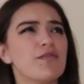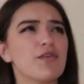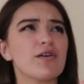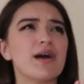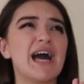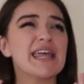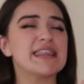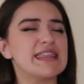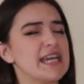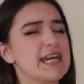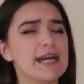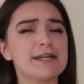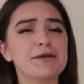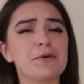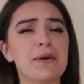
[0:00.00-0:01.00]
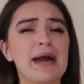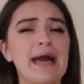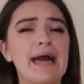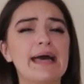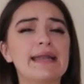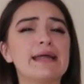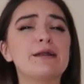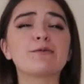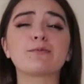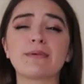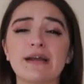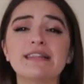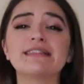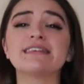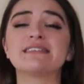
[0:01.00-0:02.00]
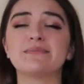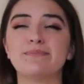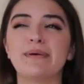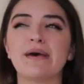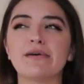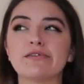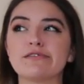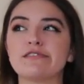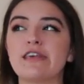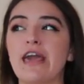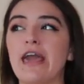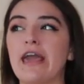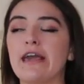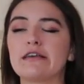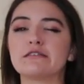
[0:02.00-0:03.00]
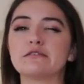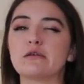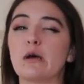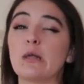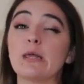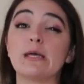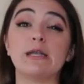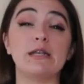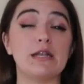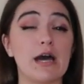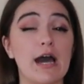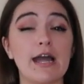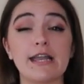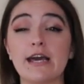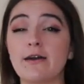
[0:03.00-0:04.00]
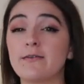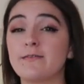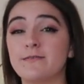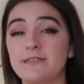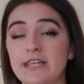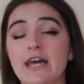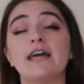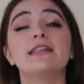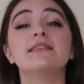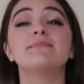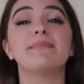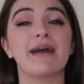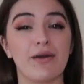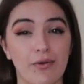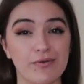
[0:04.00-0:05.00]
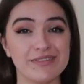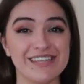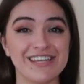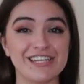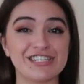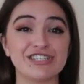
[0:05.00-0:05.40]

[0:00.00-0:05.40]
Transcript: overall, I think I'd go ahead and rate this belt a solid 9 out of 10. My only